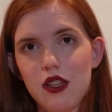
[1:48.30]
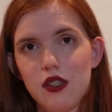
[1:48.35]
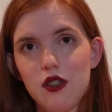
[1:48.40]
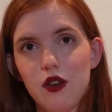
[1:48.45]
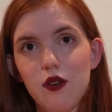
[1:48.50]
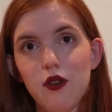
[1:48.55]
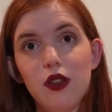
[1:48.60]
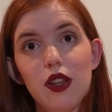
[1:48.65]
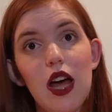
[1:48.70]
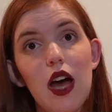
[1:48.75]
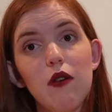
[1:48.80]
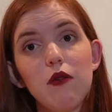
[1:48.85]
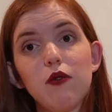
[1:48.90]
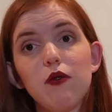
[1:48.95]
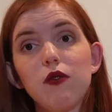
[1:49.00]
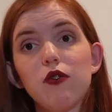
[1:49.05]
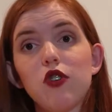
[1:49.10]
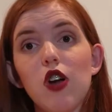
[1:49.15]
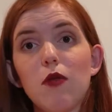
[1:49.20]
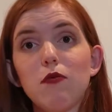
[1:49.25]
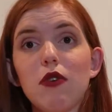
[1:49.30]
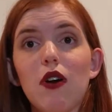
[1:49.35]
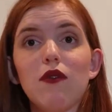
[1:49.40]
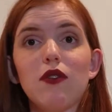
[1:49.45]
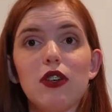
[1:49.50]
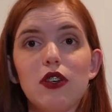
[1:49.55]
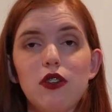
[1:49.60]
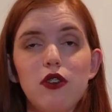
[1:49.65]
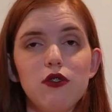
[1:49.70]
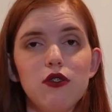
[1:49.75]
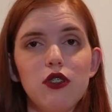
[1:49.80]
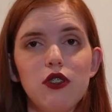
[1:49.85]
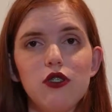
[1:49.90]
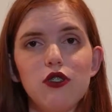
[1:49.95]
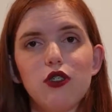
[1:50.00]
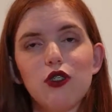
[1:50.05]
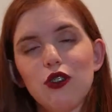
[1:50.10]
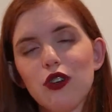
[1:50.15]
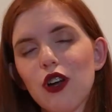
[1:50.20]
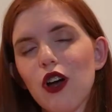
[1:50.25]
So that one will drop you off the
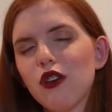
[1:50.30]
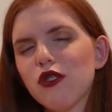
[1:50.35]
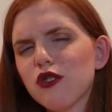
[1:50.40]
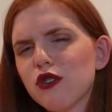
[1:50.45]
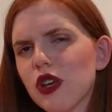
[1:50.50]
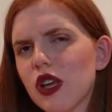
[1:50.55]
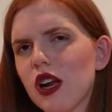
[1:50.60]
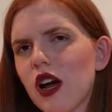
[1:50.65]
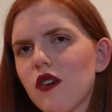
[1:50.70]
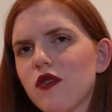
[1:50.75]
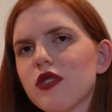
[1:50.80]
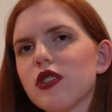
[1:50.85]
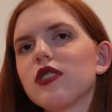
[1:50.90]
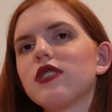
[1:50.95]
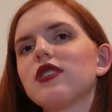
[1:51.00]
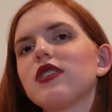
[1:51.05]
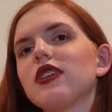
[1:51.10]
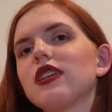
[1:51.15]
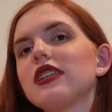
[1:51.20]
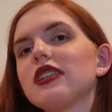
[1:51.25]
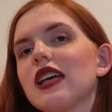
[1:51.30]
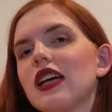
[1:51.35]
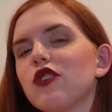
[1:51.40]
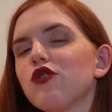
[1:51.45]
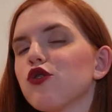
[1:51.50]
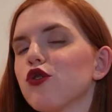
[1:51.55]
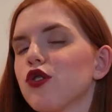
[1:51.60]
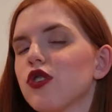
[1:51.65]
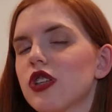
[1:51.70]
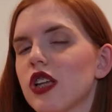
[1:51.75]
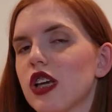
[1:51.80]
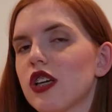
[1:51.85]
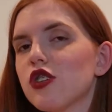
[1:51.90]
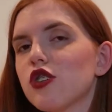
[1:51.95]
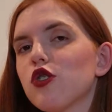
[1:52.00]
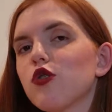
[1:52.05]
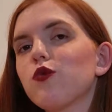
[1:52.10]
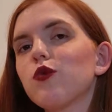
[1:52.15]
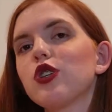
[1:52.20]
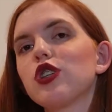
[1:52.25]
closest. You could also get off at the City Central
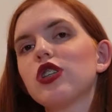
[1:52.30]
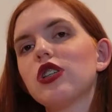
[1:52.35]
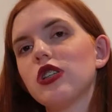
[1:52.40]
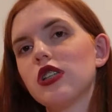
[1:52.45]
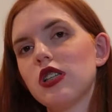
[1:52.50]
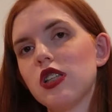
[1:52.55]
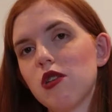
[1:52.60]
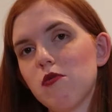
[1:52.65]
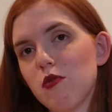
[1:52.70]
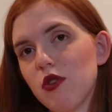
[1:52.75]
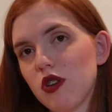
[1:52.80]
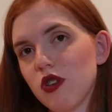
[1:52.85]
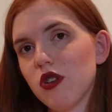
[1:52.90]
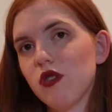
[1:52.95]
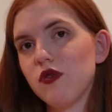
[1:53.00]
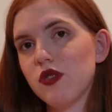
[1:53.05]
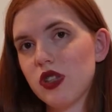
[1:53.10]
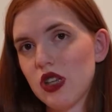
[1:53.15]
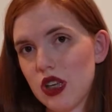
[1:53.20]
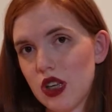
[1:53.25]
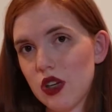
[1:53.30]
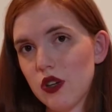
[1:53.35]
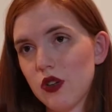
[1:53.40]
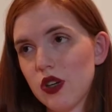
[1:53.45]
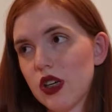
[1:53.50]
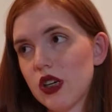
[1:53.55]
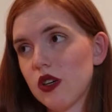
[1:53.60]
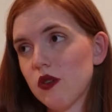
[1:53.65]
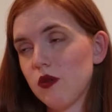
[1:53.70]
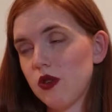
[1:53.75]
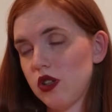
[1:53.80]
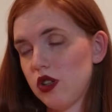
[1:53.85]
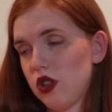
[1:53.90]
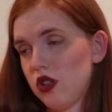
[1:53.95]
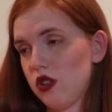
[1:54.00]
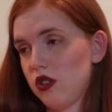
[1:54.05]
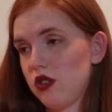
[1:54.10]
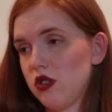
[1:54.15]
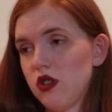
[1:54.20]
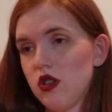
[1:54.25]
station, which is in the middle of City Creek, which
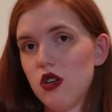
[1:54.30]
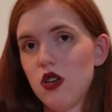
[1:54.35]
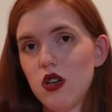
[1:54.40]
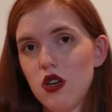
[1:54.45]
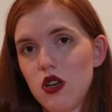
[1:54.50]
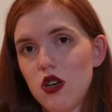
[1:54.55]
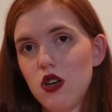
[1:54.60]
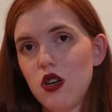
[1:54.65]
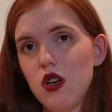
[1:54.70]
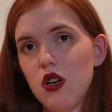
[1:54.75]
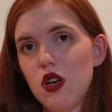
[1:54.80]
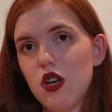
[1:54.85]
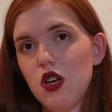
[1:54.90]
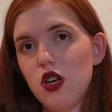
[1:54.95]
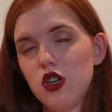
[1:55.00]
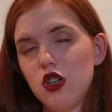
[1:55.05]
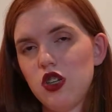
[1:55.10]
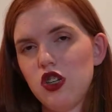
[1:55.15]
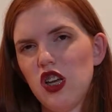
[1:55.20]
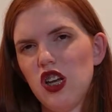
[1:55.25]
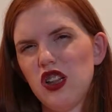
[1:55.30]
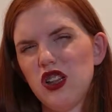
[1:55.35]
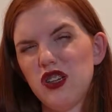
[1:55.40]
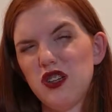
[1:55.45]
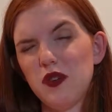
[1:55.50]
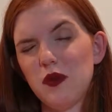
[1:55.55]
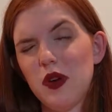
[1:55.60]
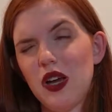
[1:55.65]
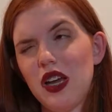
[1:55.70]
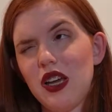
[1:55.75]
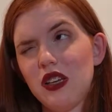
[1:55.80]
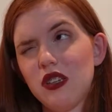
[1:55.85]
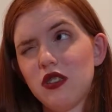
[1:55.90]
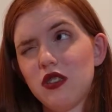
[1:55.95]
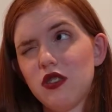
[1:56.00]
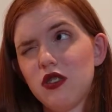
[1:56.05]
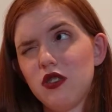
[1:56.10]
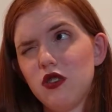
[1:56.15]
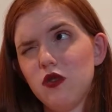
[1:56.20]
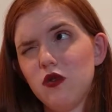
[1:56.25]
is a little ways
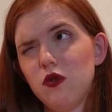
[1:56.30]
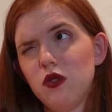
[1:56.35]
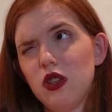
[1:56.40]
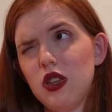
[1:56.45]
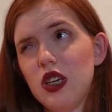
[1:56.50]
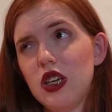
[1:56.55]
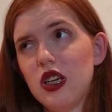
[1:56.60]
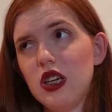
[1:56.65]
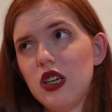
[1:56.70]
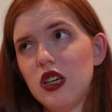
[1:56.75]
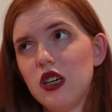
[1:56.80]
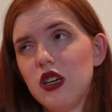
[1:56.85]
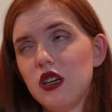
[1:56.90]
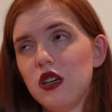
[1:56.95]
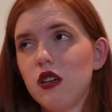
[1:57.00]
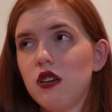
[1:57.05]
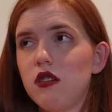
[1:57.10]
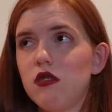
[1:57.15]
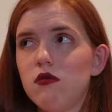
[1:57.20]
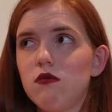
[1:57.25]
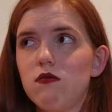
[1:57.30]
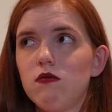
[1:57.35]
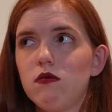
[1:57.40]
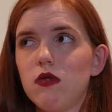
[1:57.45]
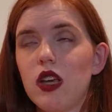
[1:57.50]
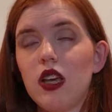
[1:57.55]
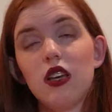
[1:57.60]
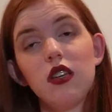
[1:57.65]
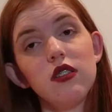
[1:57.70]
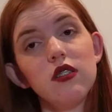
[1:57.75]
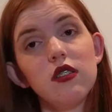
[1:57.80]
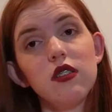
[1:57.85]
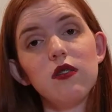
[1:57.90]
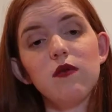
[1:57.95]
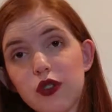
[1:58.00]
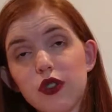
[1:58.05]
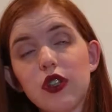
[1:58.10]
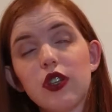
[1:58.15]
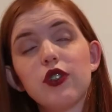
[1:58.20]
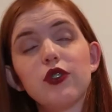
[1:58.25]
to the east.
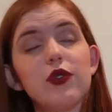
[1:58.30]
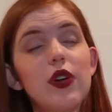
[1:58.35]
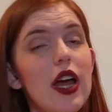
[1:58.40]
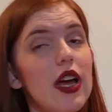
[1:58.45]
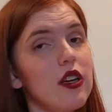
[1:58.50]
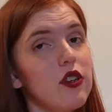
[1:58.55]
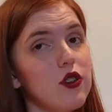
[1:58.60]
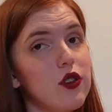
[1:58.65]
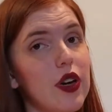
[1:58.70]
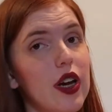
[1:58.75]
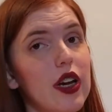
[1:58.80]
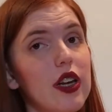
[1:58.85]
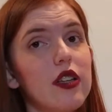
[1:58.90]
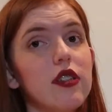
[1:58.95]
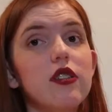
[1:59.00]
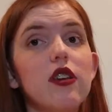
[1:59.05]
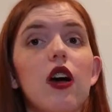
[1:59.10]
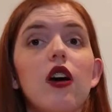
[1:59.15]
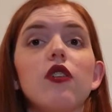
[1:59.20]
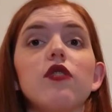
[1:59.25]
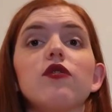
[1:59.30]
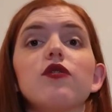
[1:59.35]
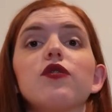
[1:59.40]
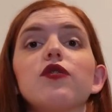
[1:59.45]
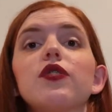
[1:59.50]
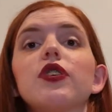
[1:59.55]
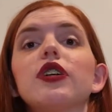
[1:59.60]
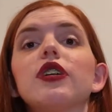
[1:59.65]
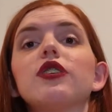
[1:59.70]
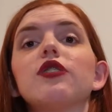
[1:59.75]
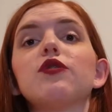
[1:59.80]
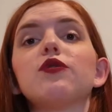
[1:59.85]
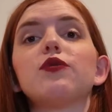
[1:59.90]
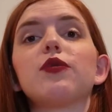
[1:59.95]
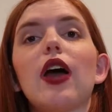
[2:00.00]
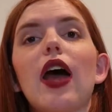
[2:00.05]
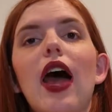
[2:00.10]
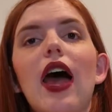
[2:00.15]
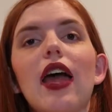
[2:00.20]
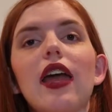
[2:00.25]
The track trains are free to
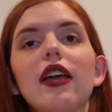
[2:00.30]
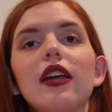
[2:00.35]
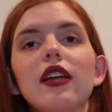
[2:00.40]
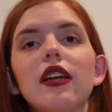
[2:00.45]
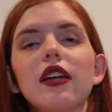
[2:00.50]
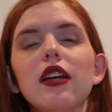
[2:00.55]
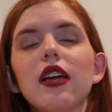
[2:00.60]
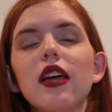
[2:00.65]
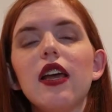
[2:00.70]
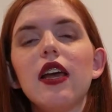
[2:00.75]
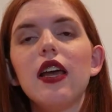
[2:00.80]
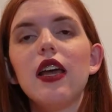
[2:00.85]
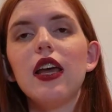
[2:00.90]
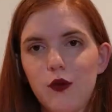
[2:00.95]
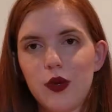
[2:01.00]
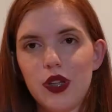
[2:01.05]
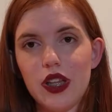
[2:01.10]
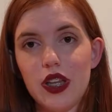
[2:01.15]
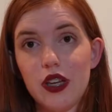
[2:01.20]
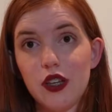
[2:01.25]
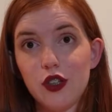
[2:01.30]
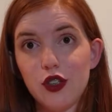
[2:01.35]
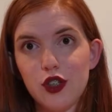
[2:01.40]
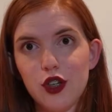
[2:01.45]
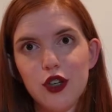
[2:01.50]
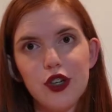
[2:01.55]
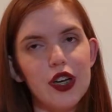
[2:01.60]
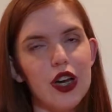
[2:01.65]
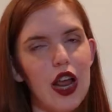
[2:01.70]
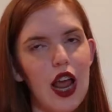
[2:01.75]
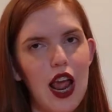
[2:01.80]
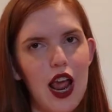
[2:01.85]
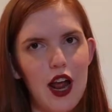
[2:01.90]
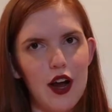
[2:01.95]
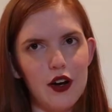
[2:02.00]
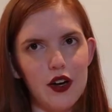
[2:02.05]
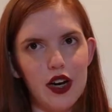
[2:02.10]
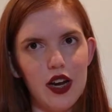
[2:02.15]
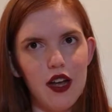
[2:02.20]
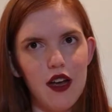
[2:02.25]
ride within a certain
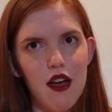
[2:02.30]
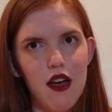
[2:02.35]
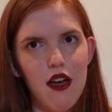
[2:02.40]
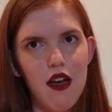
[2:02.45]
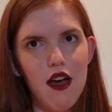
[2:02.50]
area,